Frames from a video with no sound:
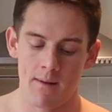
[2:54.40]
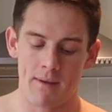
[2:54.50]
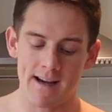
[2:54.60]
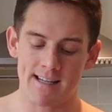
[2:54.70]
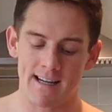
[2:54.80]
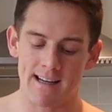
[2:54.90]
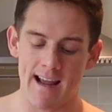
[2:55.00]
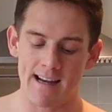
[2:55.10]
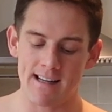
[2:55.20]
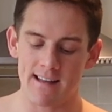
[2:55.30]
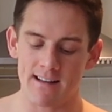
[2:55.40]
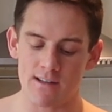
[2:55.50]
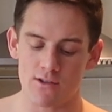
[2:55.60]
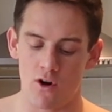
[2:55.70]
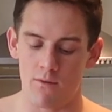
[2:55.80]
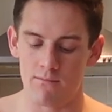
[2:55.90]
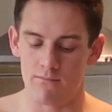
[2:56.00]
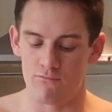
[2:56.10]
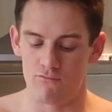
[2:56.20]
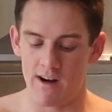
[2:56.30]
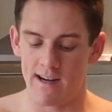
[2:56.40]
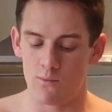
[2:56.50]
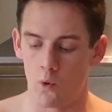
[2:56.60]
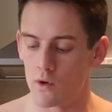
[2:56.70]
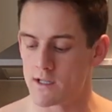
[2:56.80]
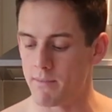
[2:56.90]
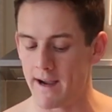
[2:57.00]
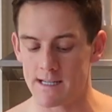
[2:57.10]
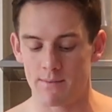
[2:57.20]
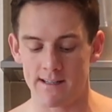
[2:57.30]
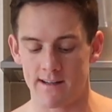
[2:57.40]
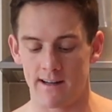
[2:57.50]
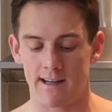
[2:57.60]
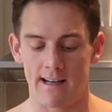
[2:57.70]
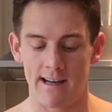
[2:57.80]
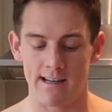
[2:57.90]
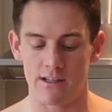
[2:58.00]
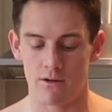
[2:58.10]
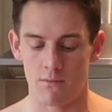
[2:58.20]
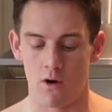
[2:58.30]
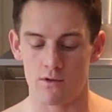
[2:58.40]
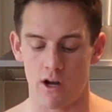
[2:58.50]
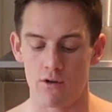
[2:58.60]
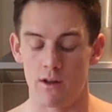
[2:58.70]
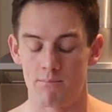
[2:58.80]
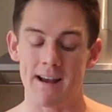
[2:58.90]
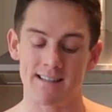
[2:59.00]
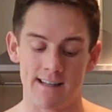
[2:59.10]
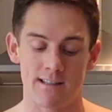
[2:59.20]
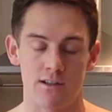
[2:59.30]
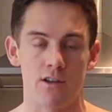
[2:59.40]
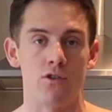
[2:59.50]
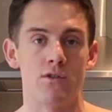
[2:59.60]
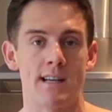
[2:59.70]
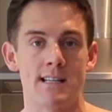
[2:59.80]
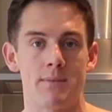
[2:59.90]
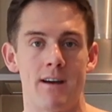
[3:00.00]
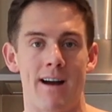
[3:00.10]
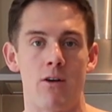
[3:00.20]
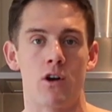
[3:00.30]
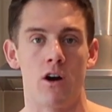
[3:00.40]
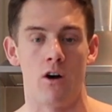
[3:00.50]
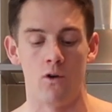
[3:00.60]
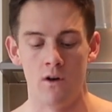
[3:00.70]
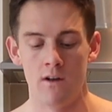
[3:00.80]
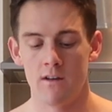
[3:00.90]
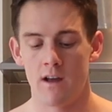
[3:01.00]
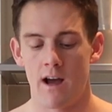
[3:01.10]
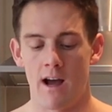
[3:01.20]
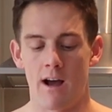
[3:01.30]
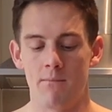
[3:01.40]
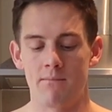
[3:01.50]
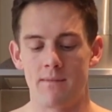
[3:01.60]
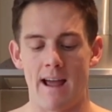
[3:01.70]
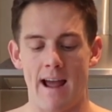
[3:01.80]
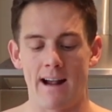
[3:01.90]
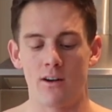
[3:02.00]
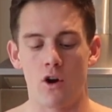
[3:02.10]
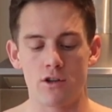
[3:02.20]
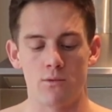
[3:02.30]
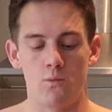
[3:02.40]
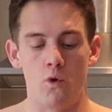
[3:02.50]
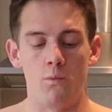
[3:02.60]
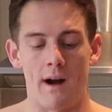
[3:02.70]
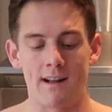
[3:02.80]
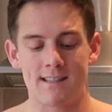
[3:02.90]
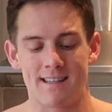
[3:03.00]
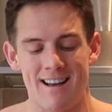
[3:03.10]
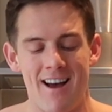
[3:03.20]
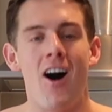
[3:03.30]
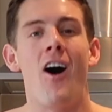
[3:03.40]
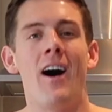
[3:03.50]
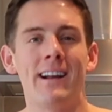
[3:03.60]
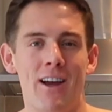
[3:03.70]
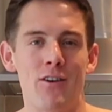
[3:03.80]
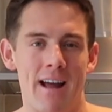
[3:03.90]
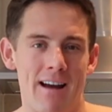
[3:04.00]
basically anything that's not really water based, but it's going to clean your mould. So the best thing to use is a bit of alcohol and cotton wool buds. I don't